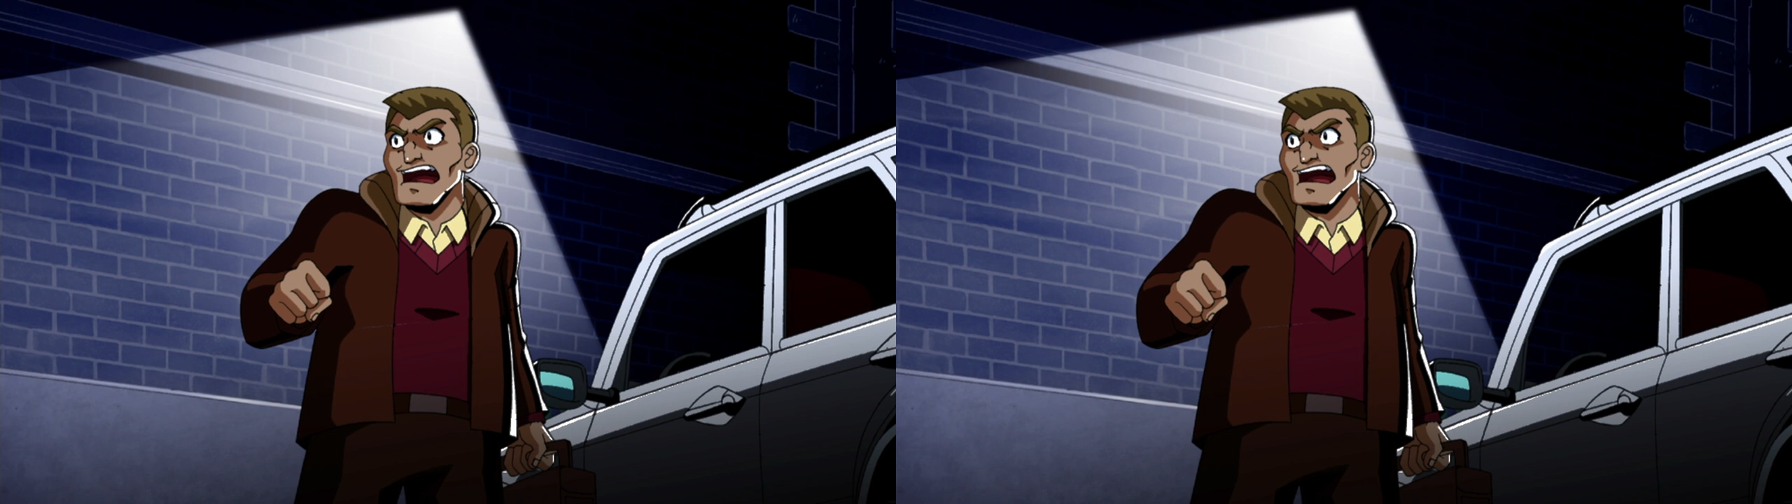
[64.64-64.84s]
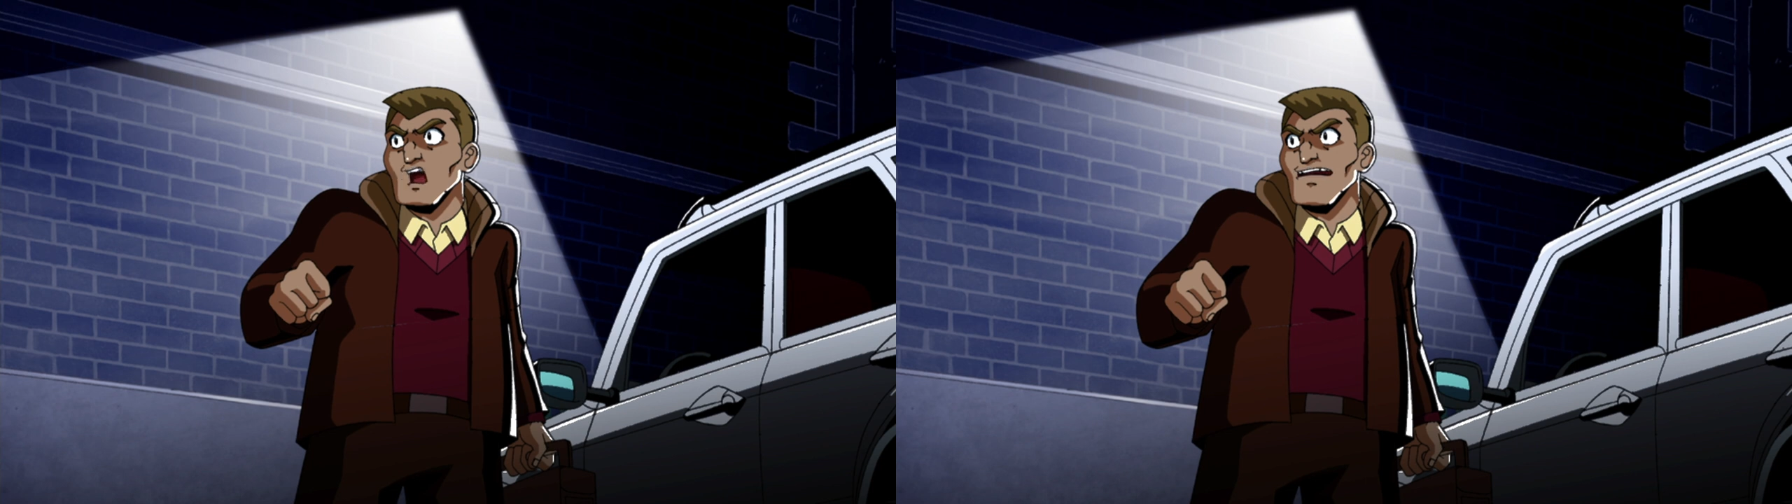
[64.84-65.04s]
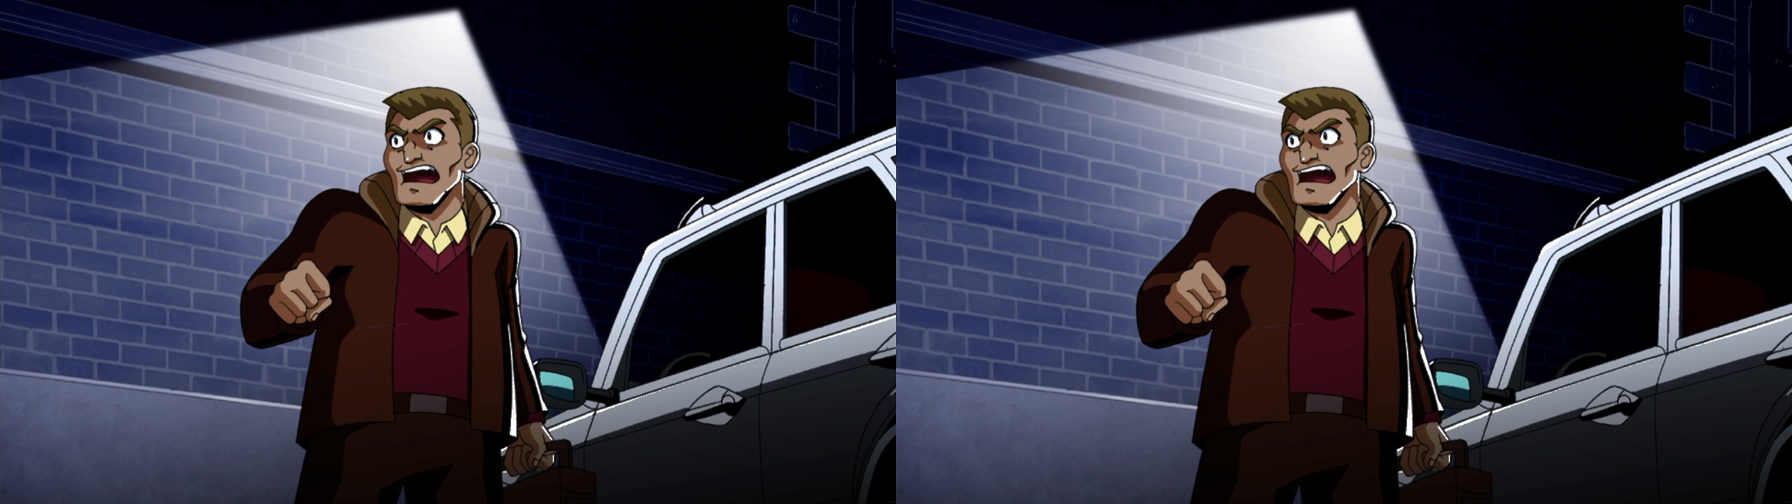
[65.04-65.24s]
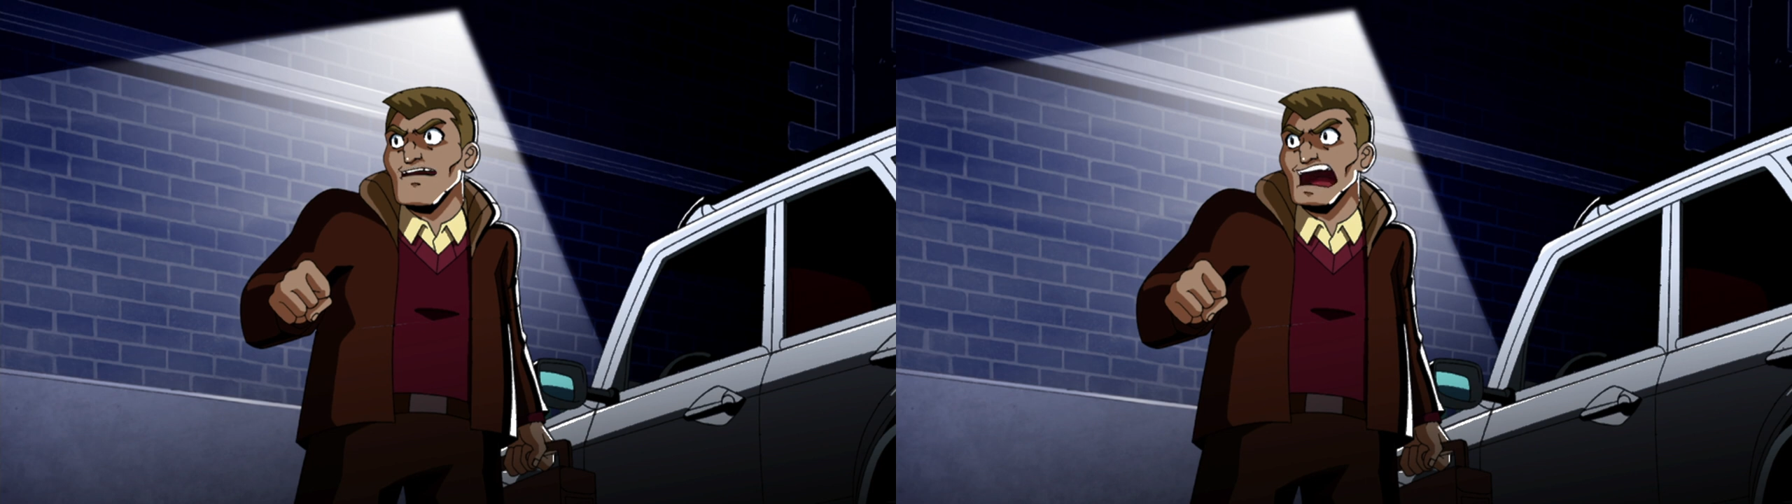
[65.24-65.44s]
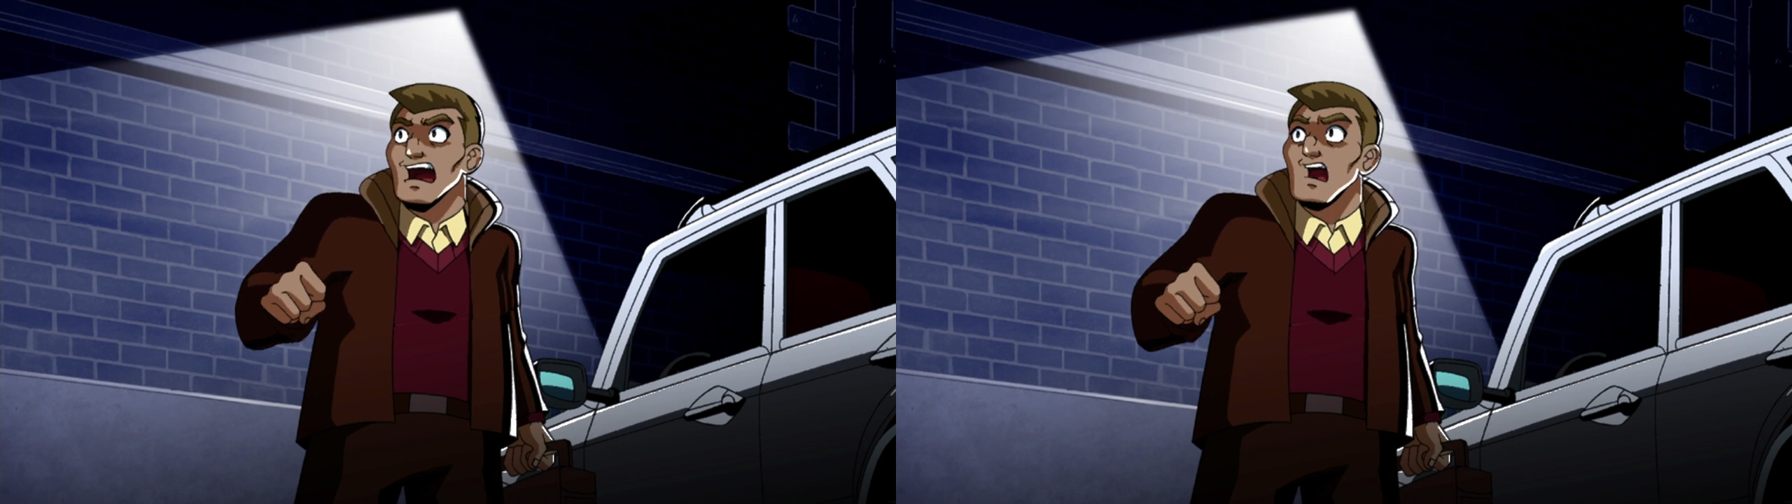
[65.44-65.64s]
my
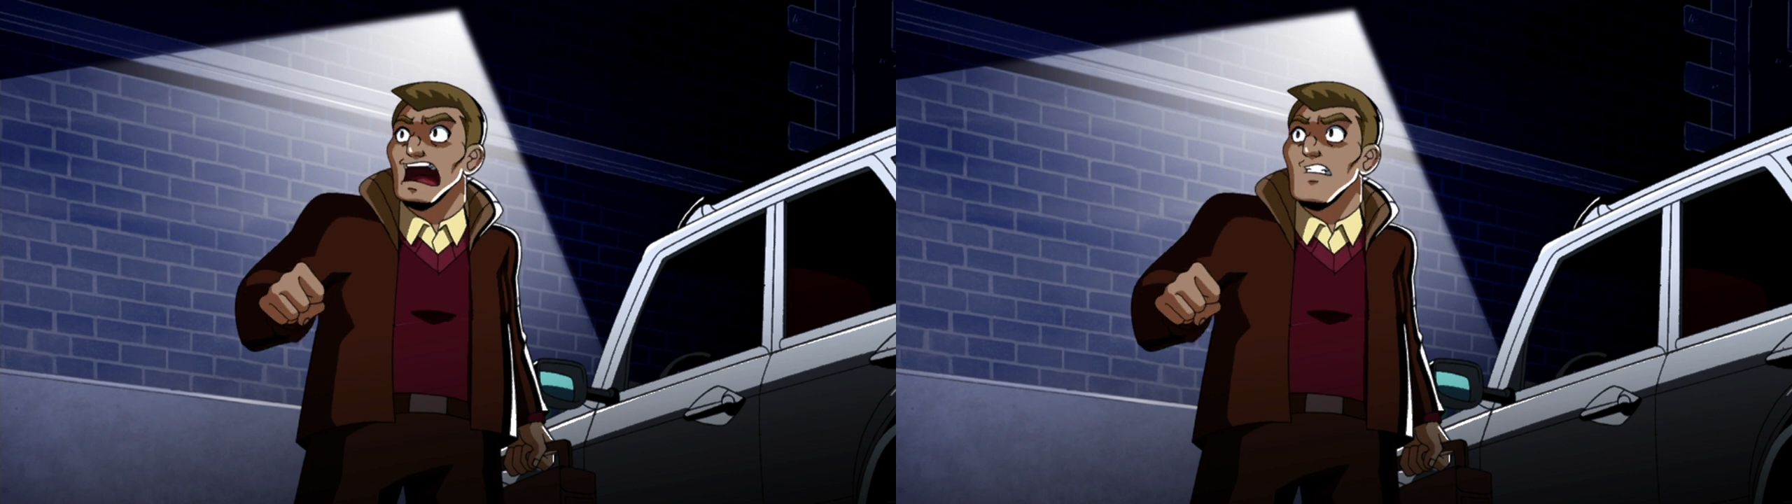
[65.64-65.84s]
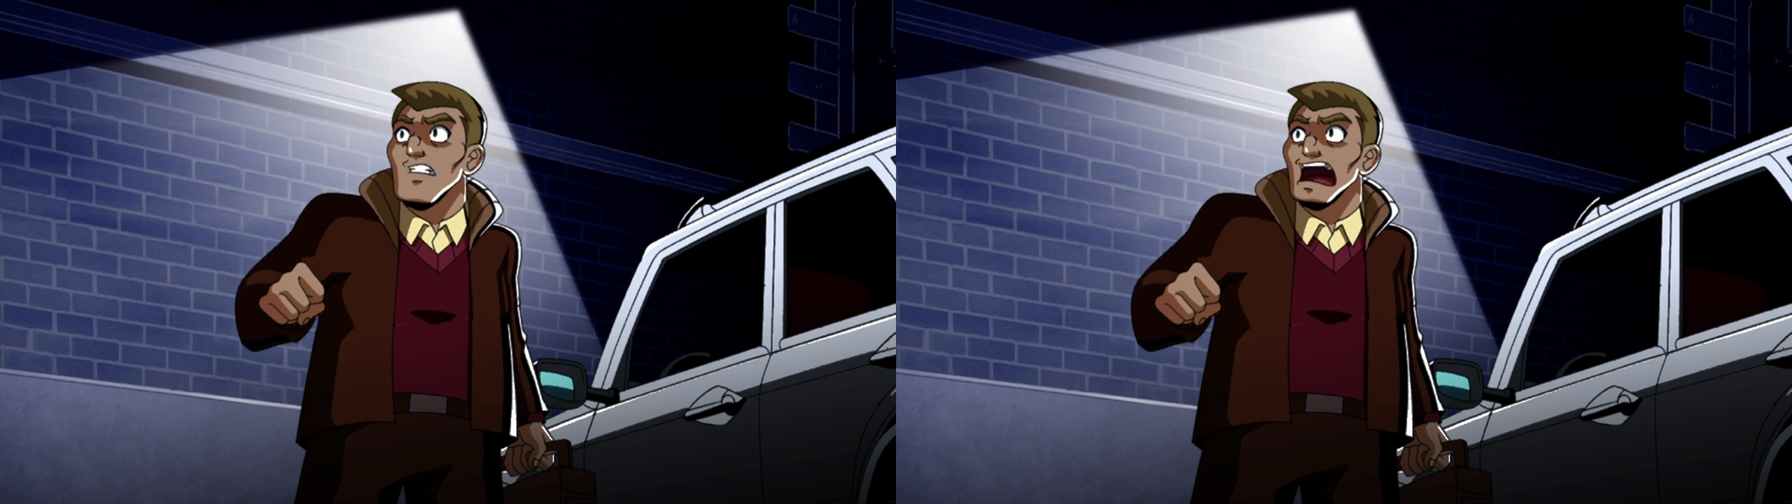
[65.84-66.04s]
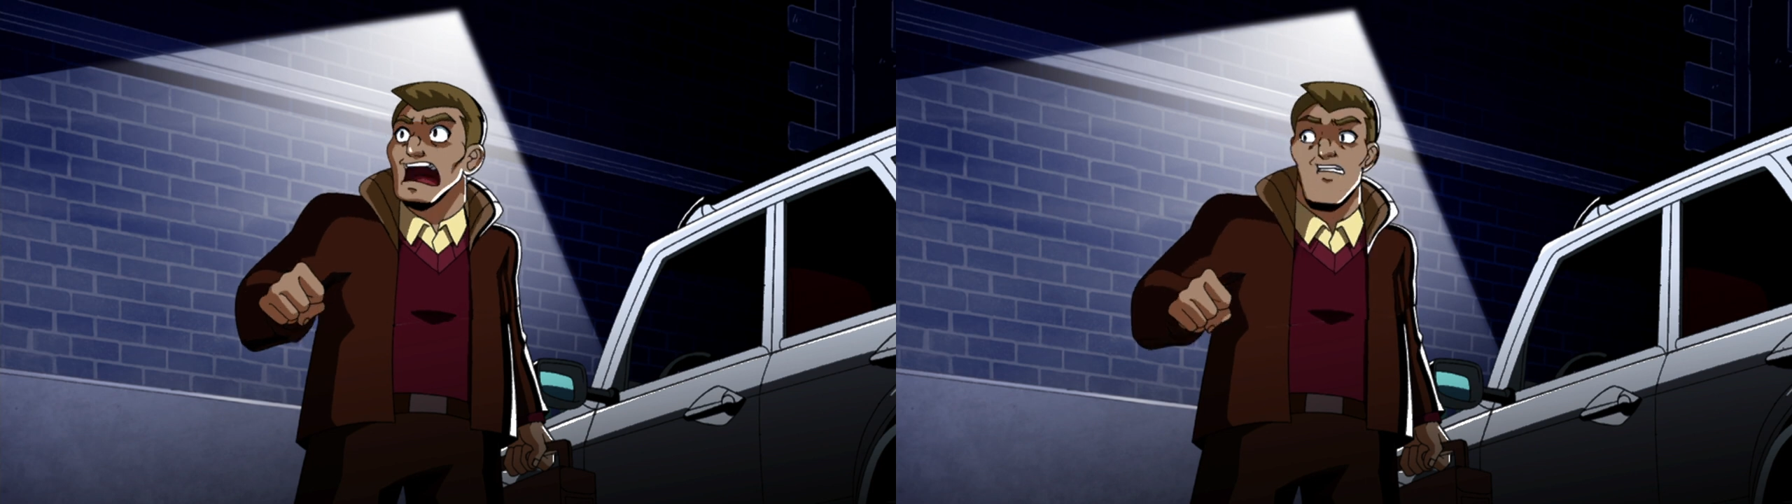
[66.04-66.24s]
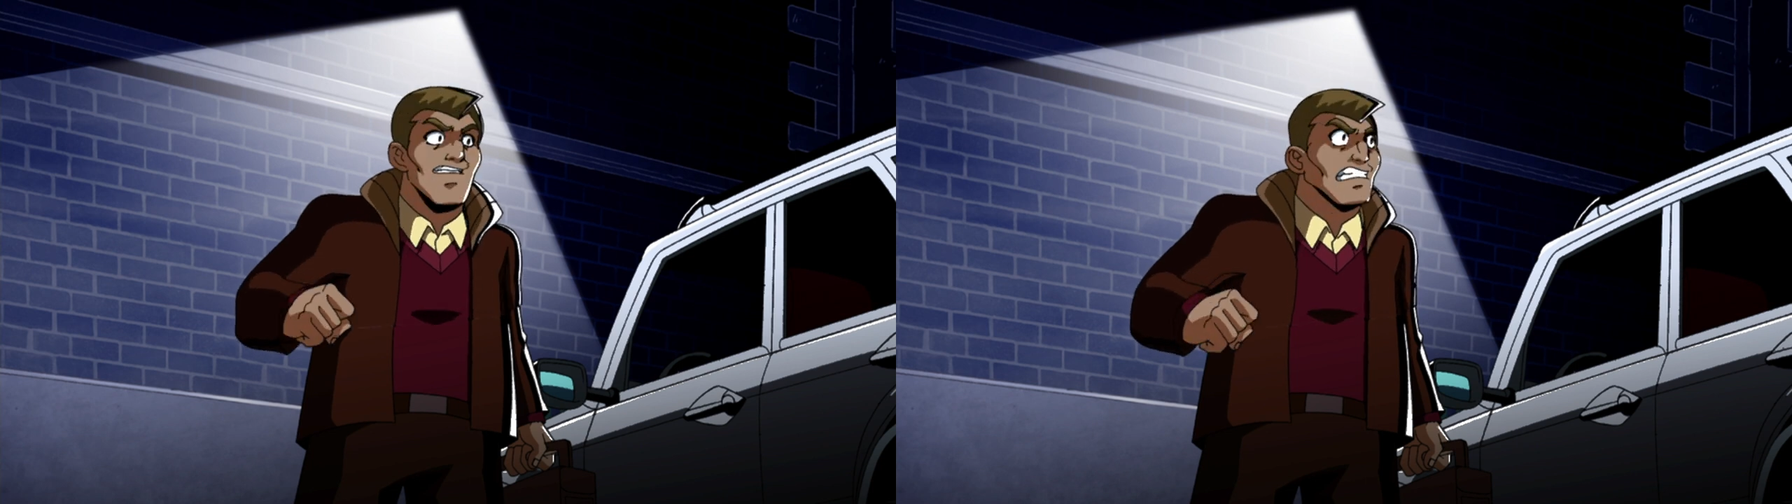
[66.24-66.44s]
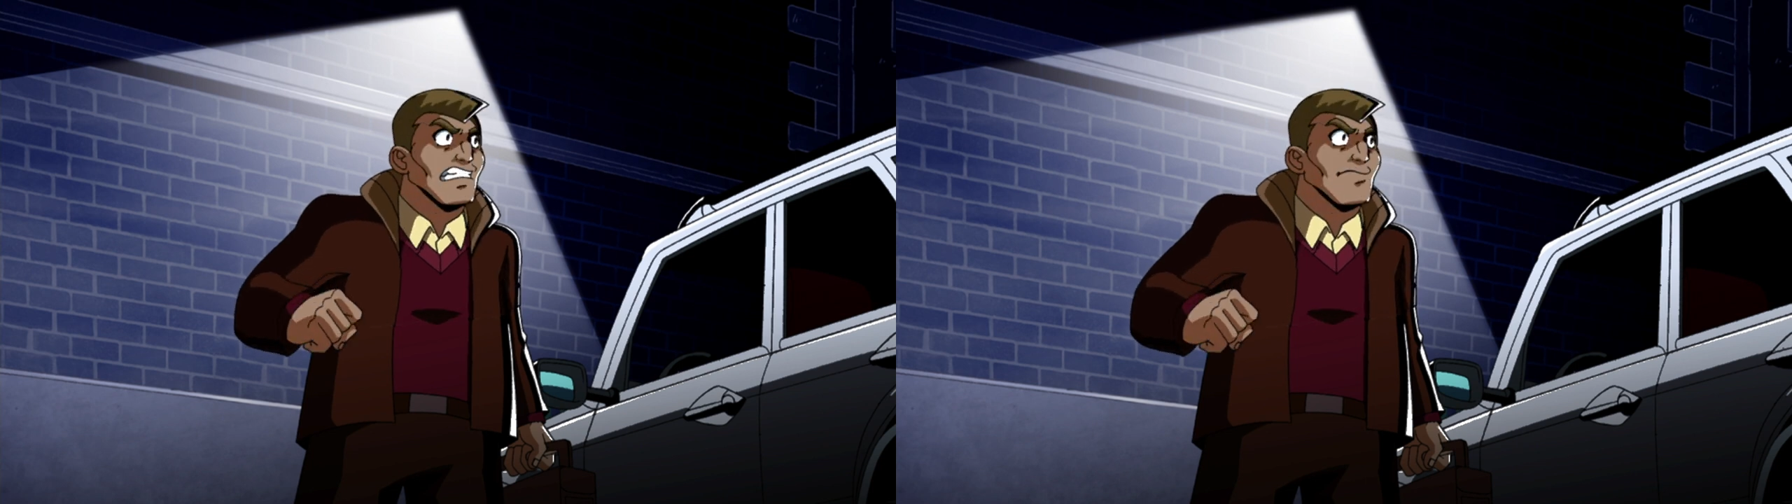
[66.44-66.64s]
parking lot as a train
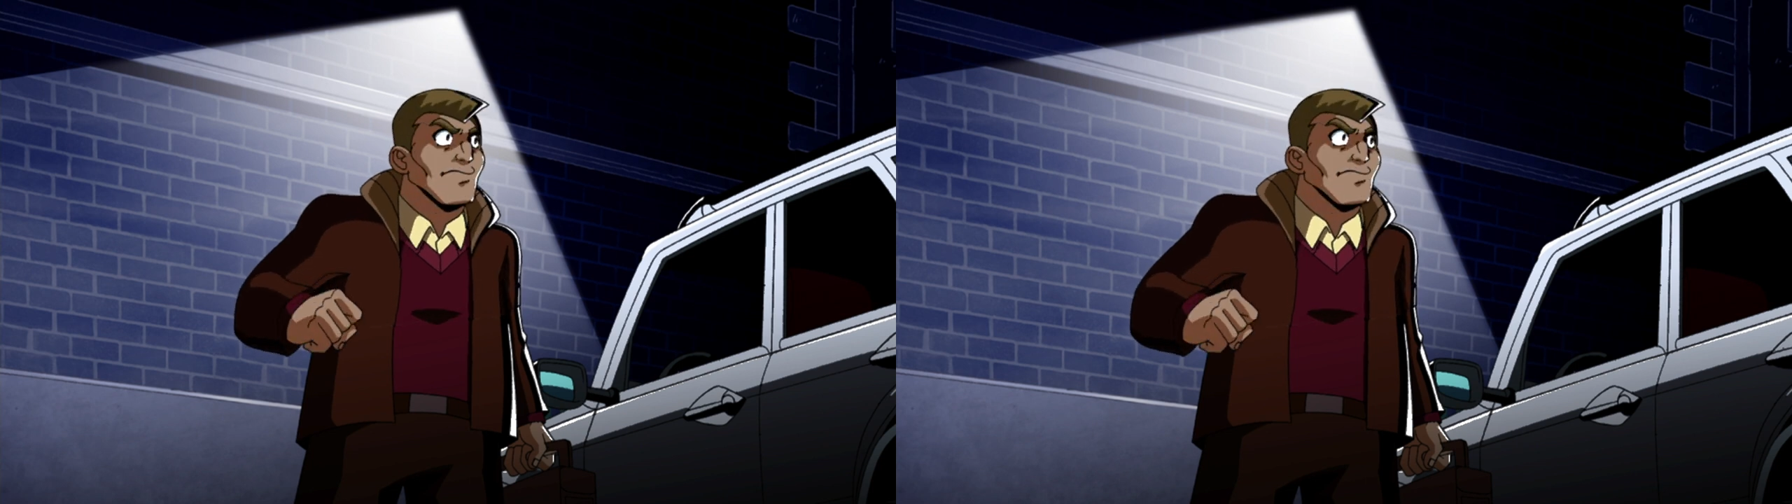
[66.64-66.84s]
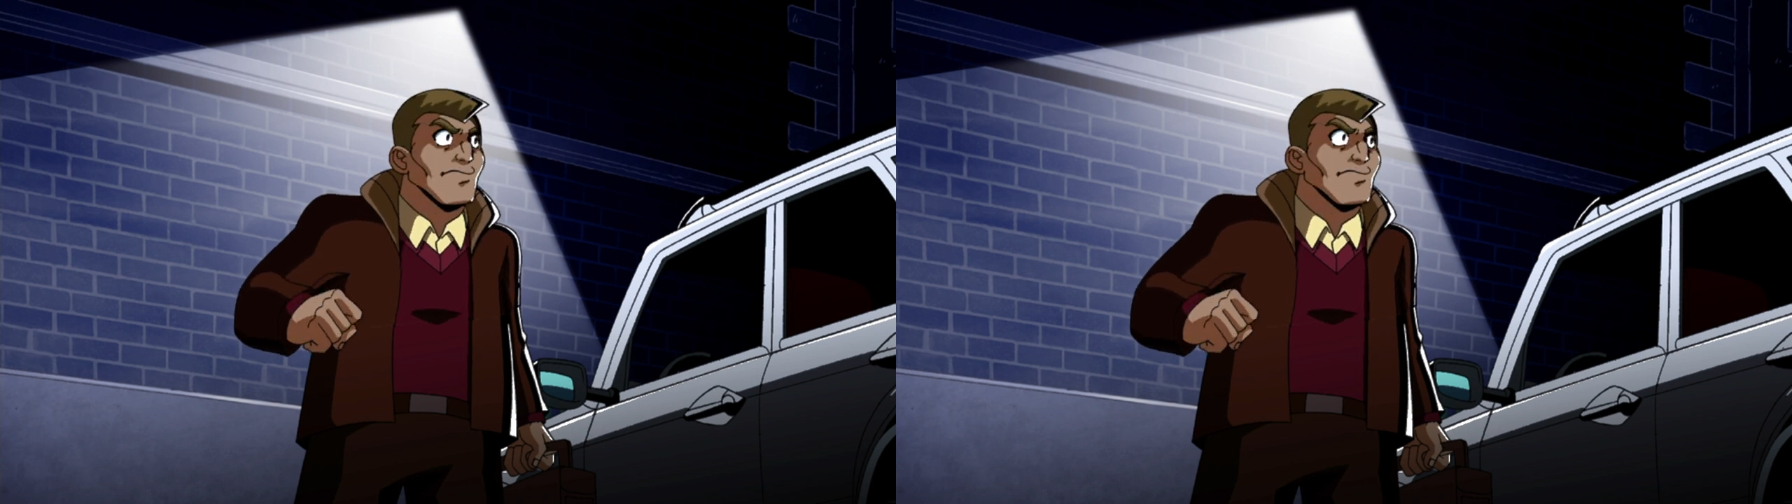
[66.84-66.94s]
station?